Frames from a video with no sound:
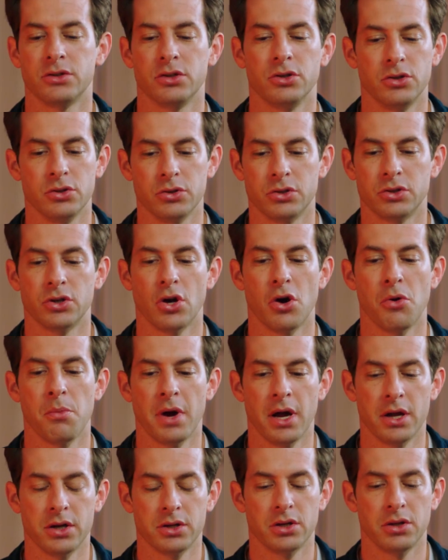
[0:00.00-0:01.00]
to do so
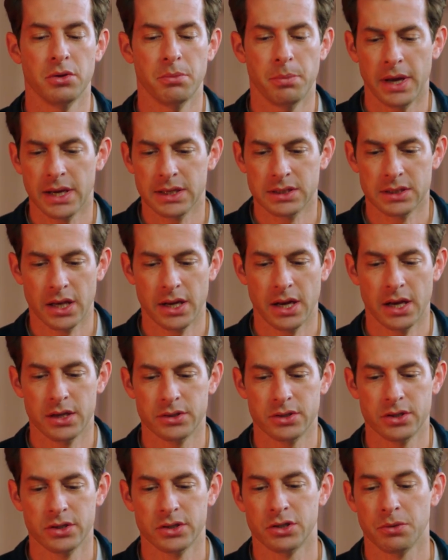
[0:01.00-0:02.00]
much. The bass line
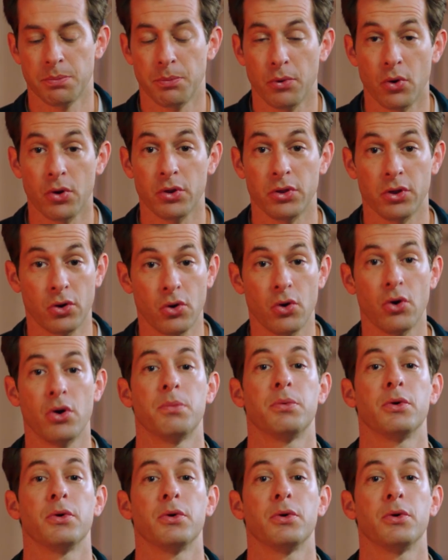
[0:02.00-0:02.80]
has to support the chord